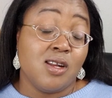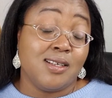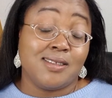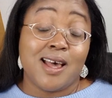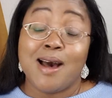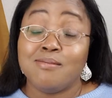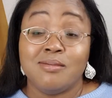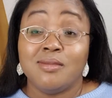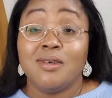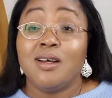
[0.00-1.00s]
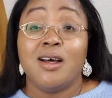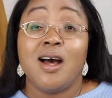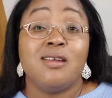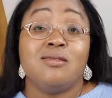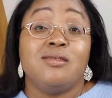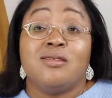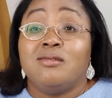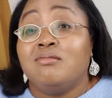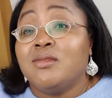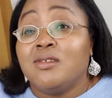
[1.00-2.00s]
na scam. I don't know.
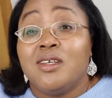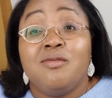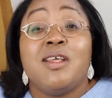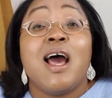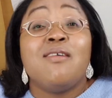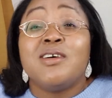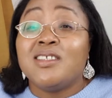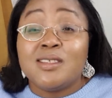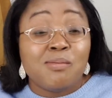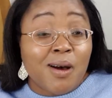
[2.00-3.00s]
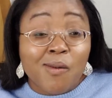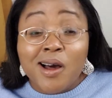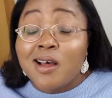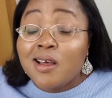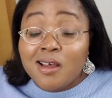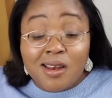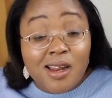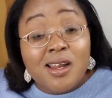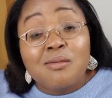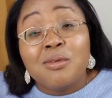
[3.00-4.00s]
If they have all this power,
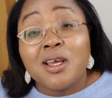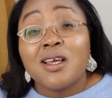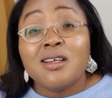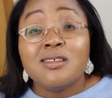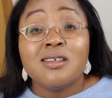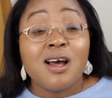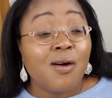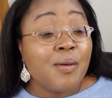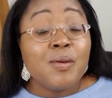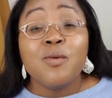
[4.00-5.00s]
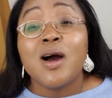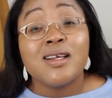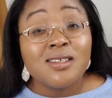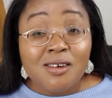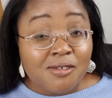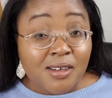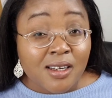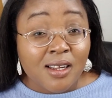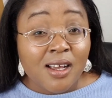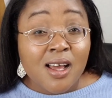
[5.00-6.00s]
let them bring it. Our people are
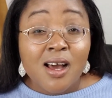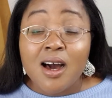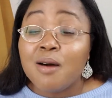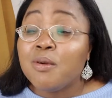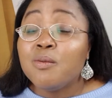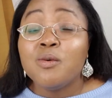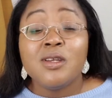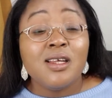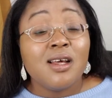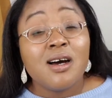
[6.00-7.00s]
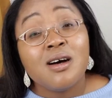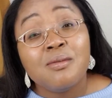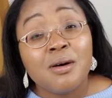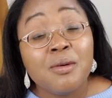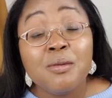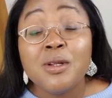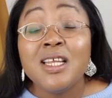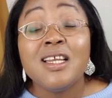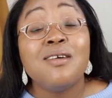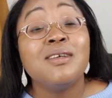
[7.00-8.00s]
suffering. Our people need help. Our people
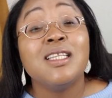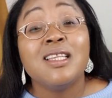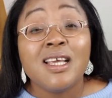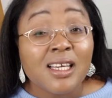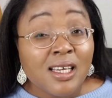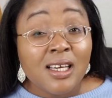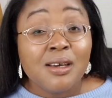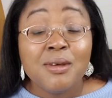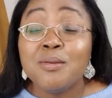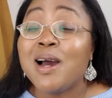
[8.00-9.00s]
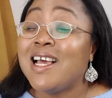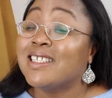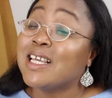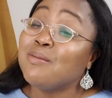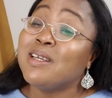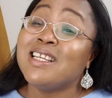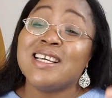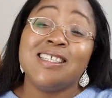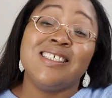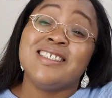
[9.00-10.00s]
need everything. People are escaping
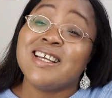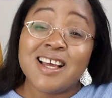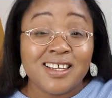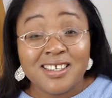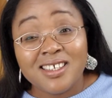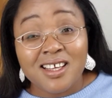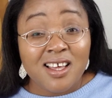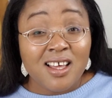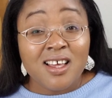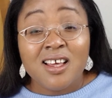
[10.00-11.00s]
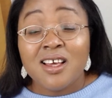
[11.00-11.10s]
Nigeria. Eh?